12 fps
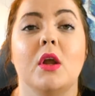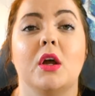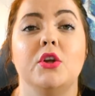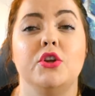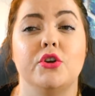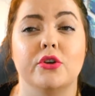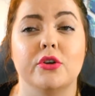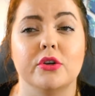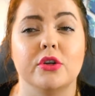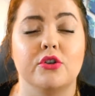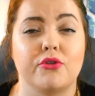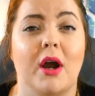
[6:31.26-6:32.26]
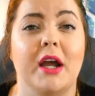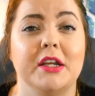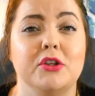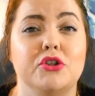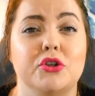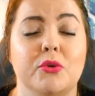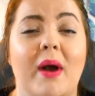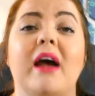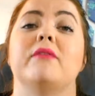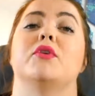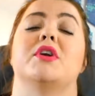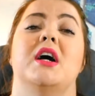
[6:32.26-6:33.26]
You're trying to
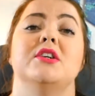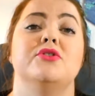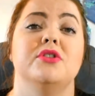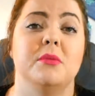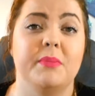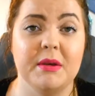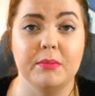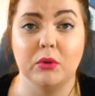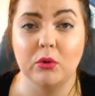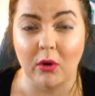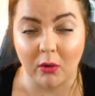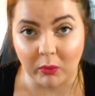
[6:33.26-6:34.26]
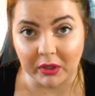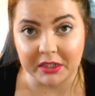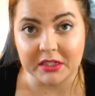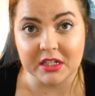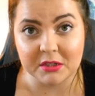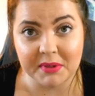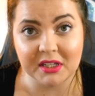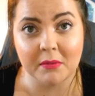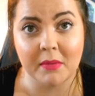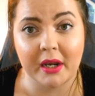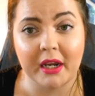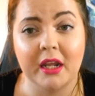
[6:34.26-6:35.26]
advertise to the people who are willing to spend the
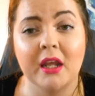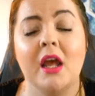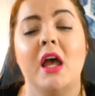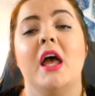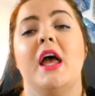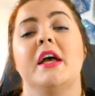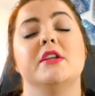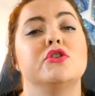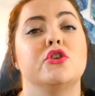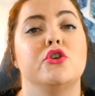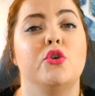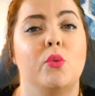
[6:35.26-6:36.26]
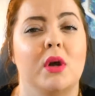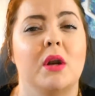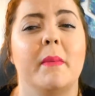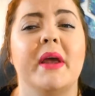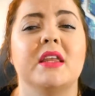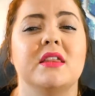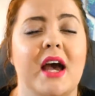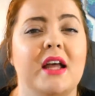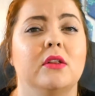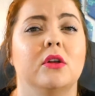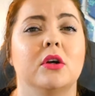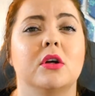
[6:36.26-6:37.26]
money, and so you want to make that
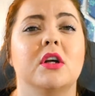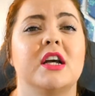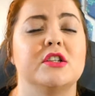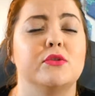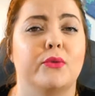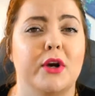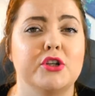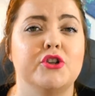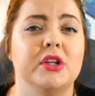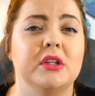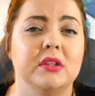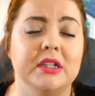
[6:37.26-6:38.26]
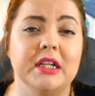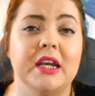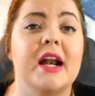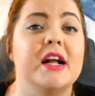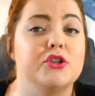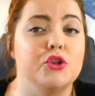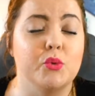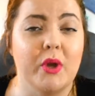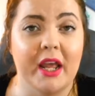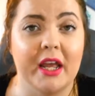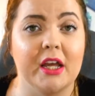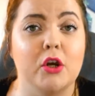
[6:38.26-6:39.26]
look as fresh and clean as you
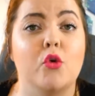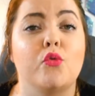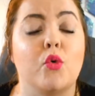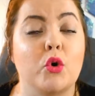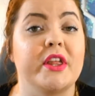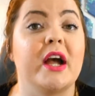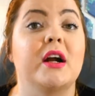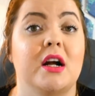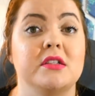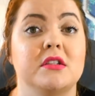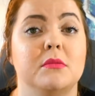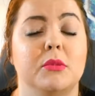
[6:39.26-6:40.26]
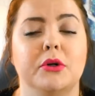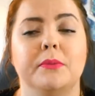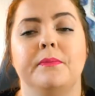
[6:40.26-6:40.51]
can for that customer.